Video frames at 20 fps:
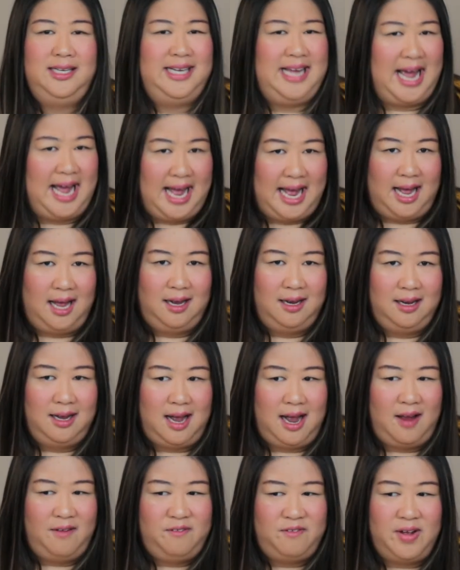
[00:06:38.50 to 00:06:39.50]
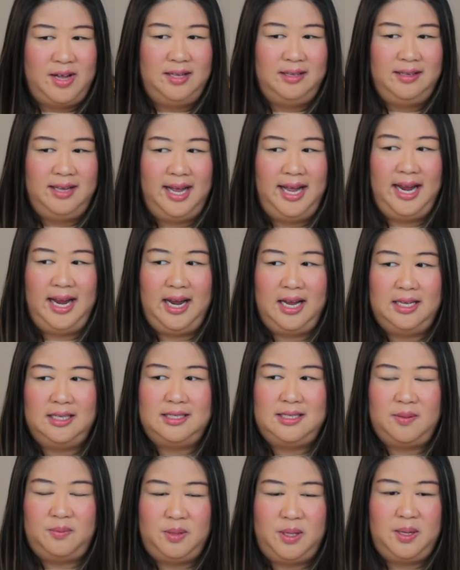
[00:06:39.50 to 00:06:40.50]
Yeah. I felt like
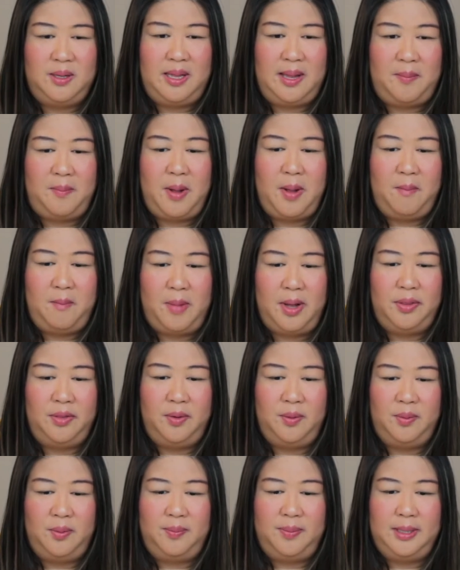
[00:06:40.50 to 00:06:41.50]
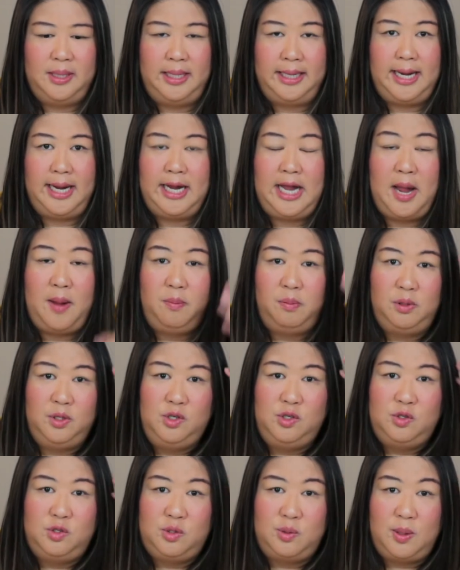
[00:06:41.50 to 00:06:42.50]
something like my mother would be like, I can't believe
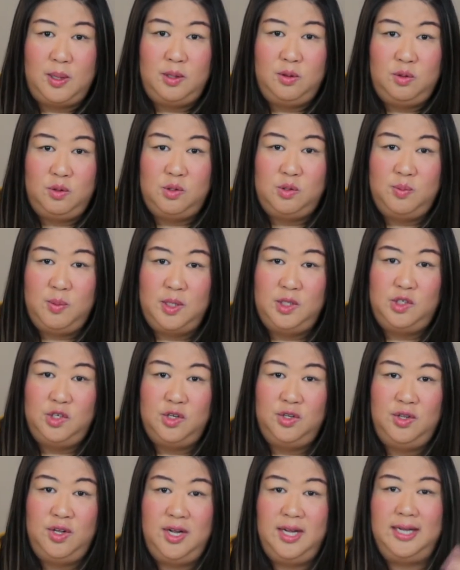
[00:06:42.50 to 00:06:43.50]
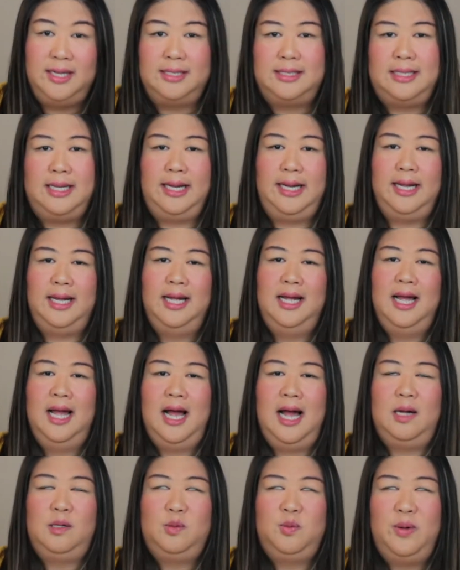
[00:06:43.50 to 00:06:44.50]
you spent this much on this. Like,
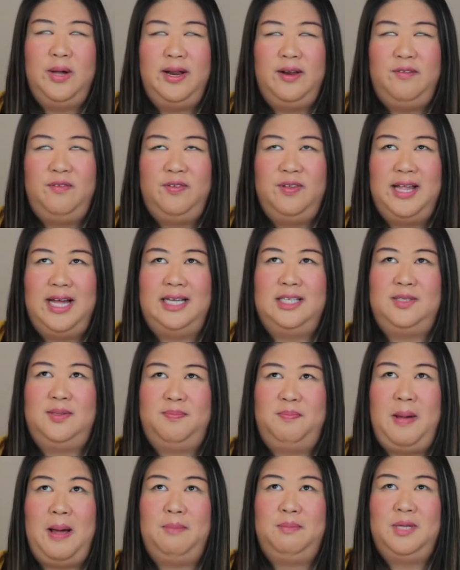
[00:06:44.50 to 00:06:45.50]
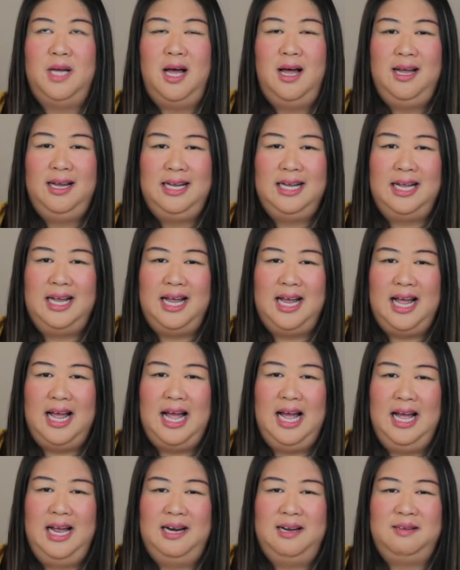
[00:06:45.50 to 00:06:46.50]
I was waiting for that pep talk.
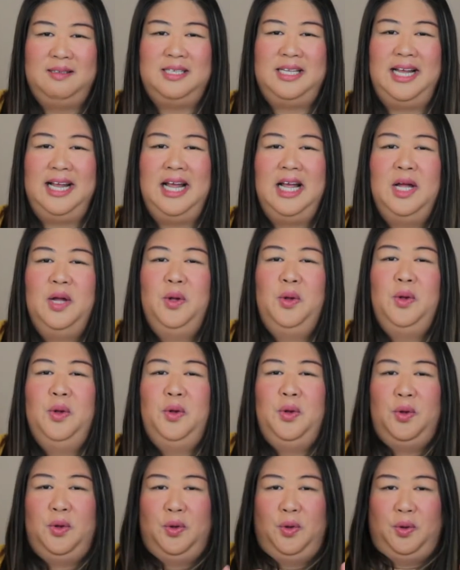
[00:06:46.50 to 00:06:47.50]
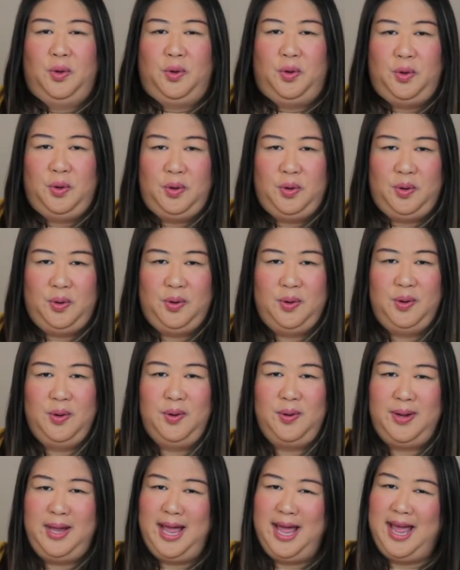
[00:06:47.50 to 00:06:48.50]
And I was like,
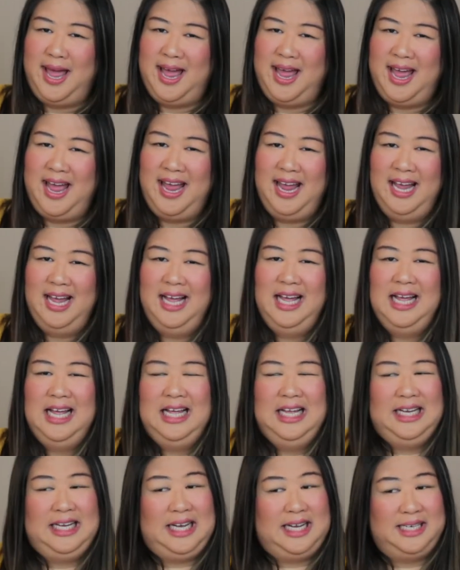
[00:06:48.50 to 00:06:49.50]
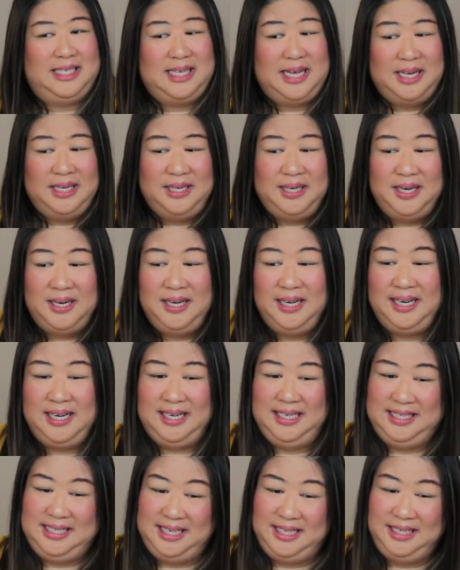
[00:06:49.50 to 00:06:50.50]
okay, gotta tell her, you
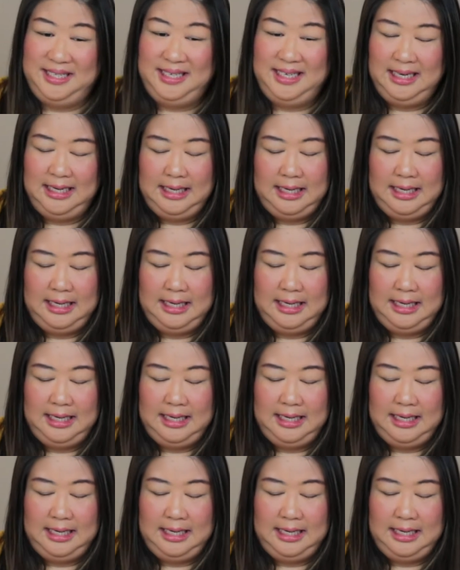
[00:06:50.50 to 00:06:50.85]
gotta tell her.